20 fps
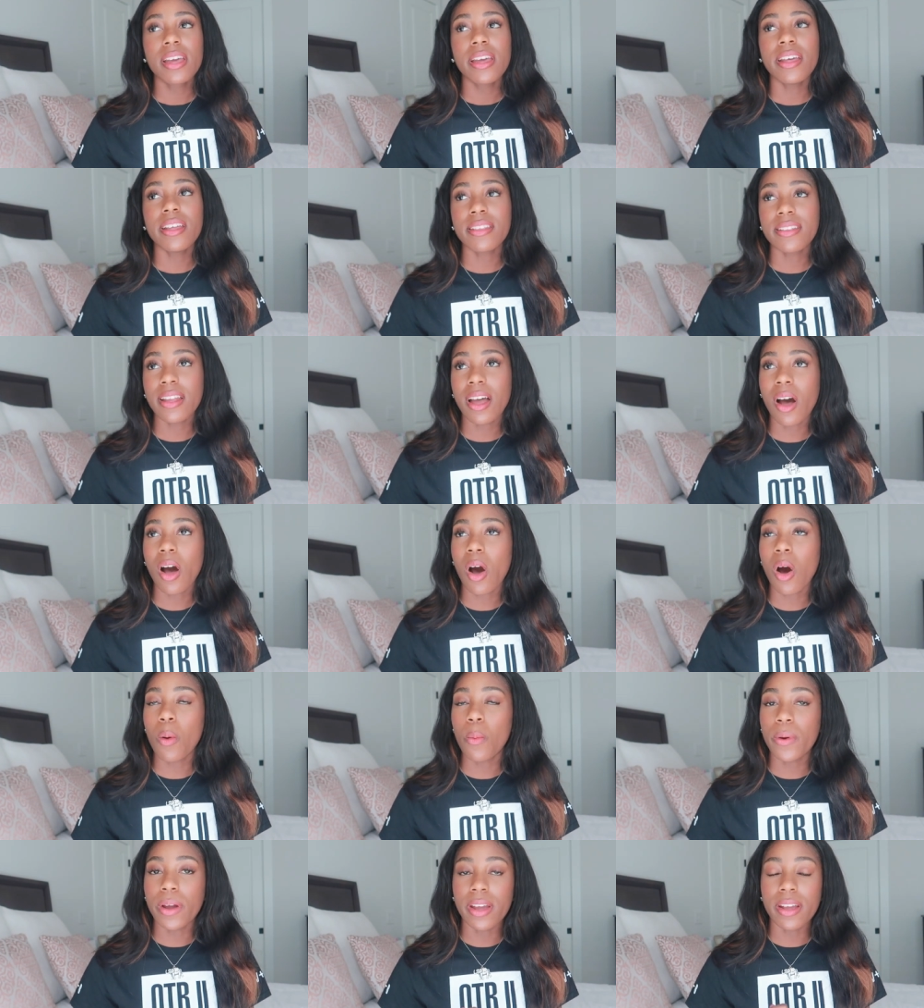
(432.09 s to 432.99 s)
It's not
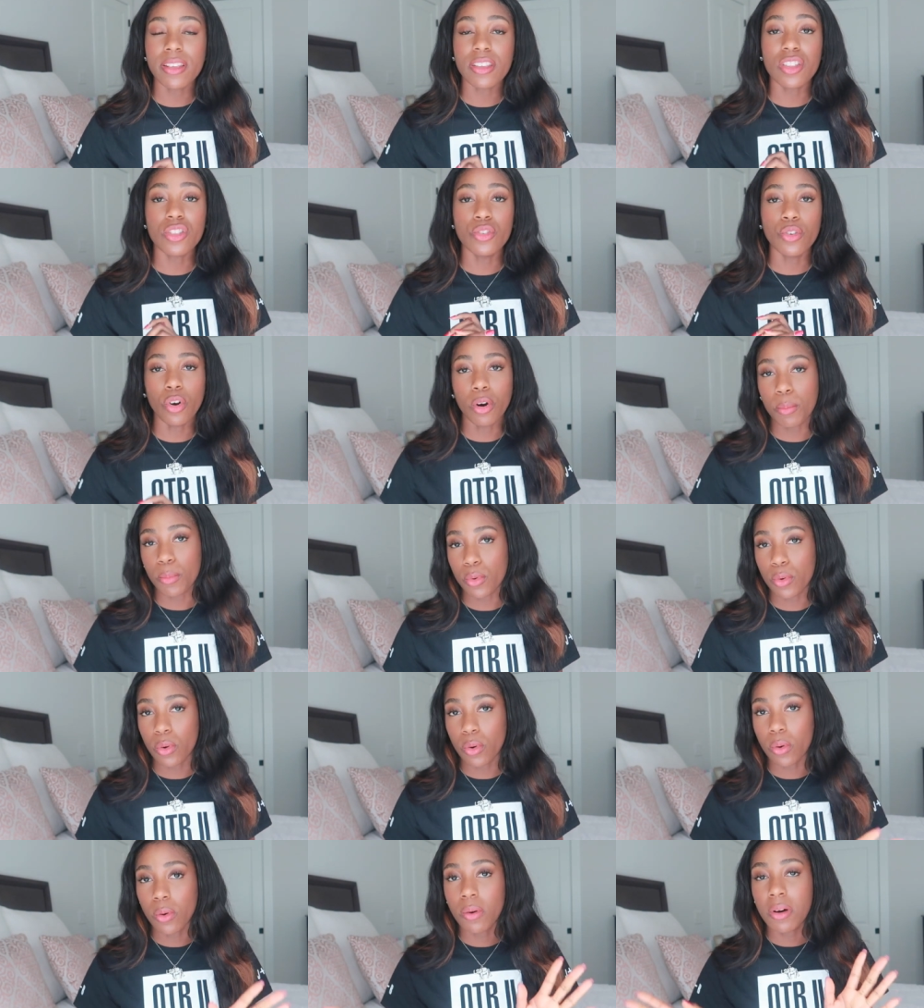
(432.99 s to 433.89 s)
always
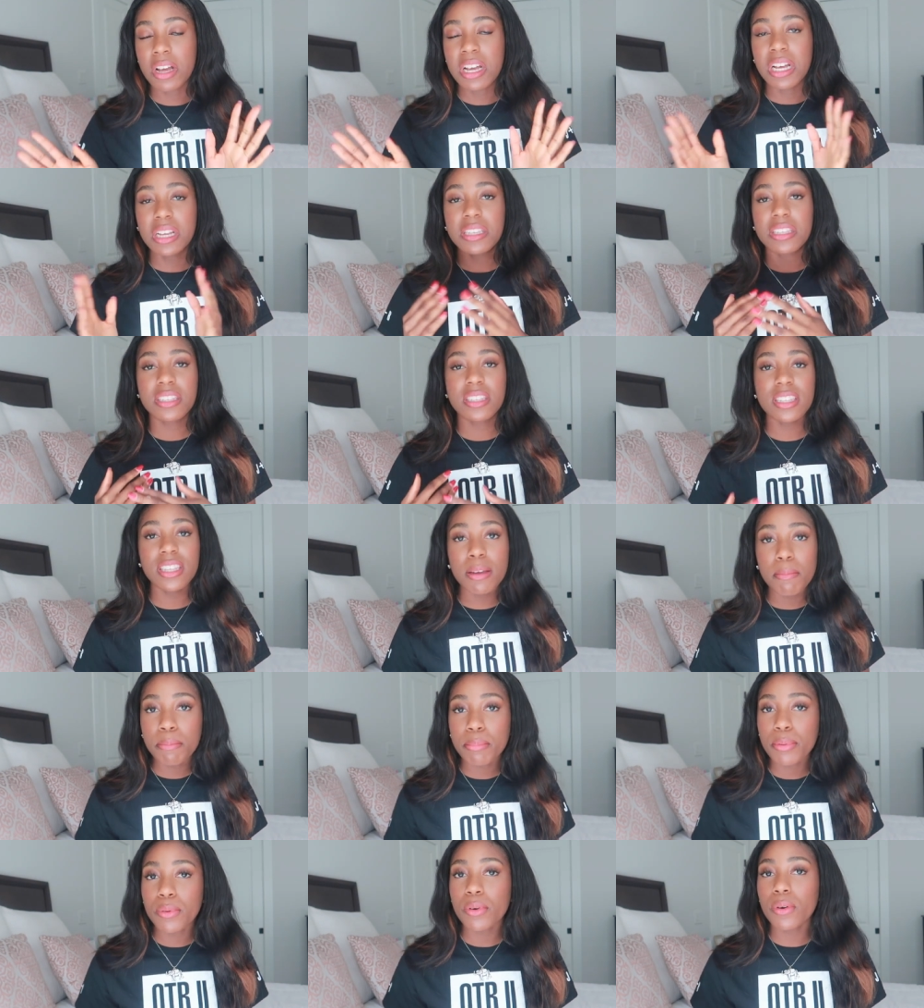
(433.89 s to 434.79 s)
normal,
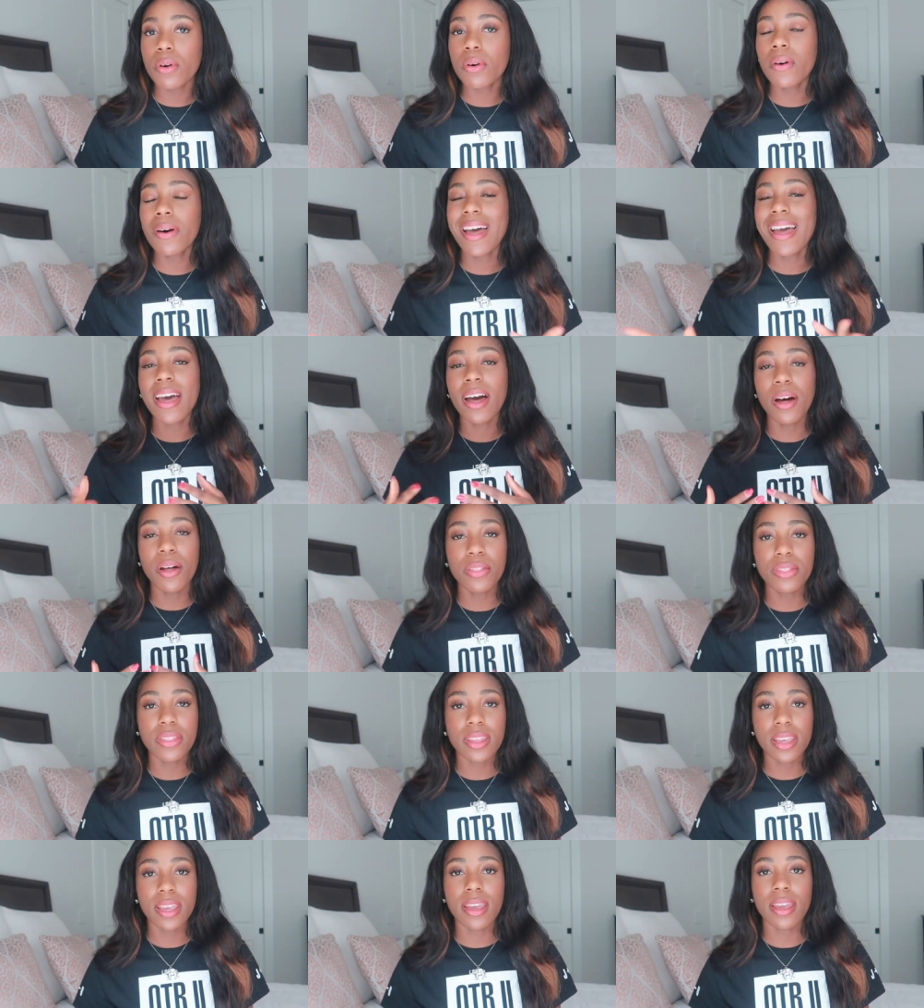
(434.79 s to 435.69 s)
simple,
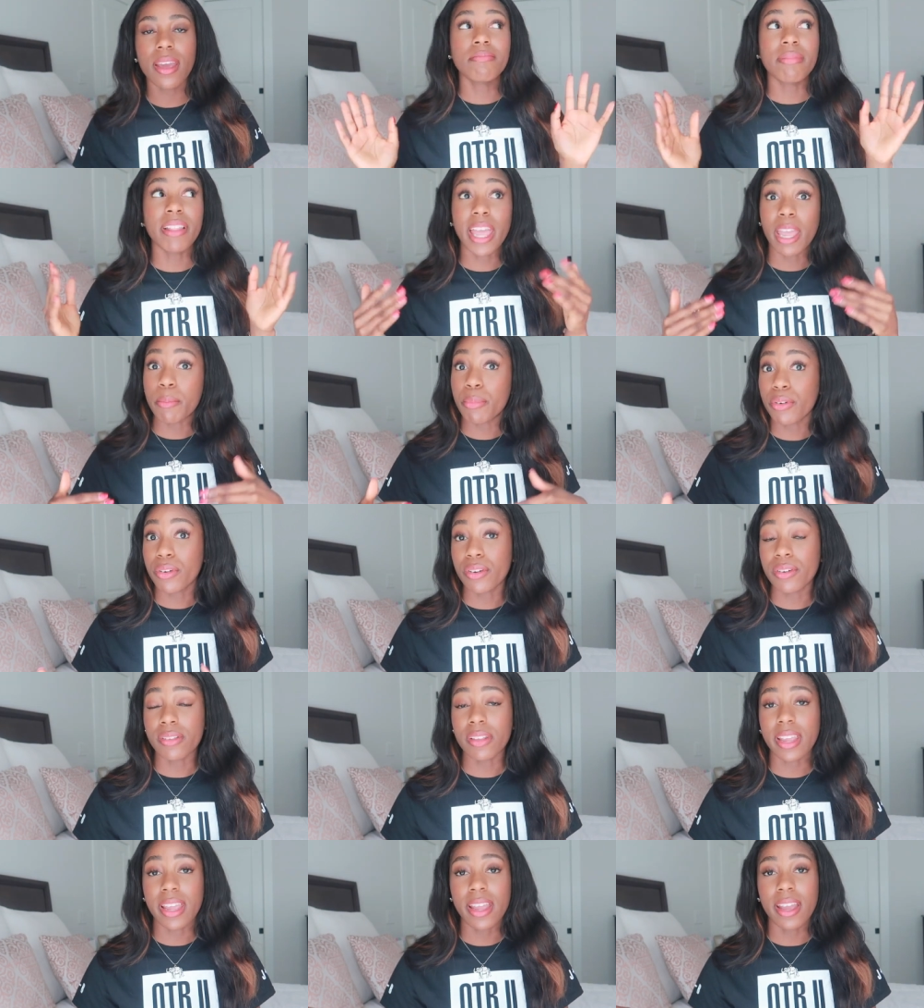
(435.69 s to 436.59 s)
healthy
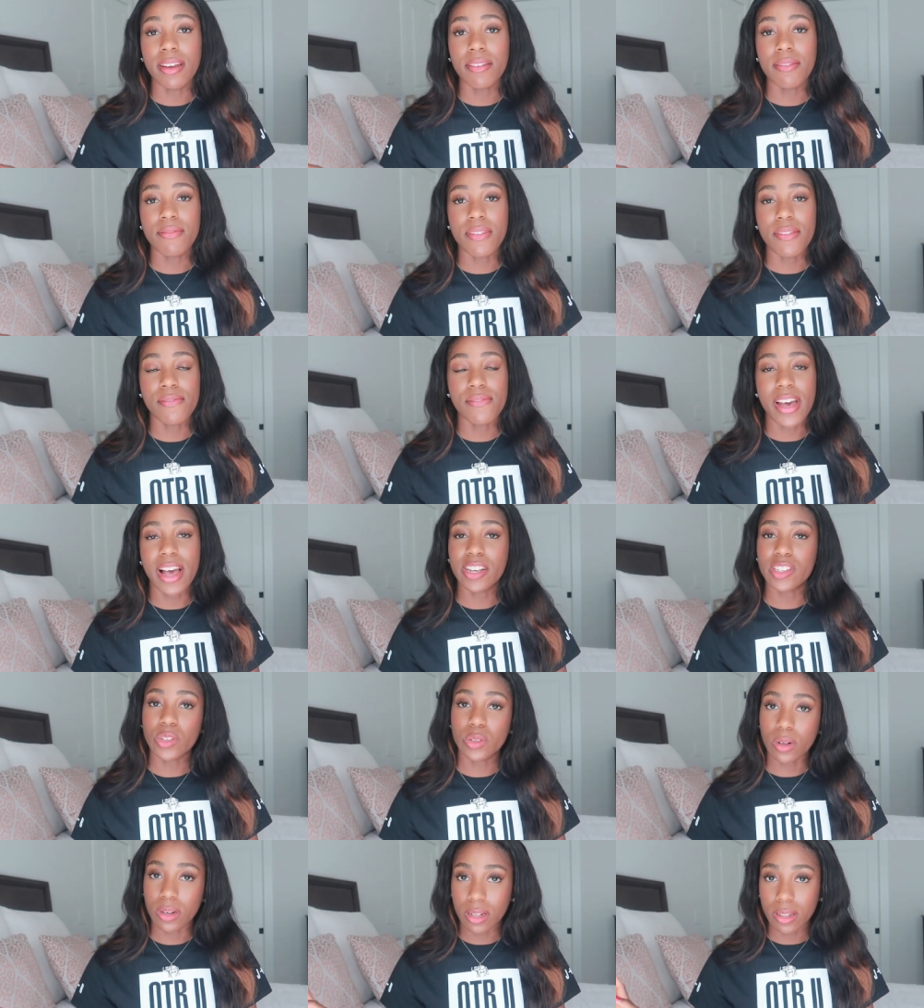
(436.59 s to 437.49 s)
labors and
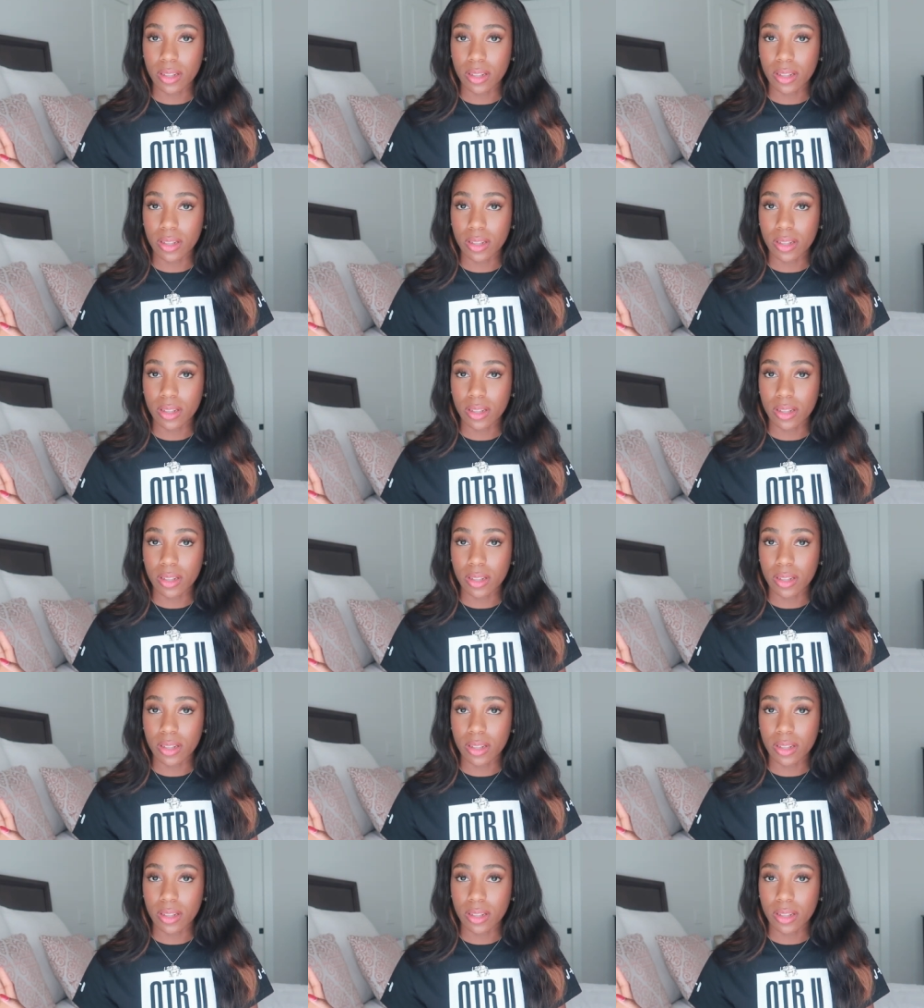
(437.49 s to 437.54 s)
vaginal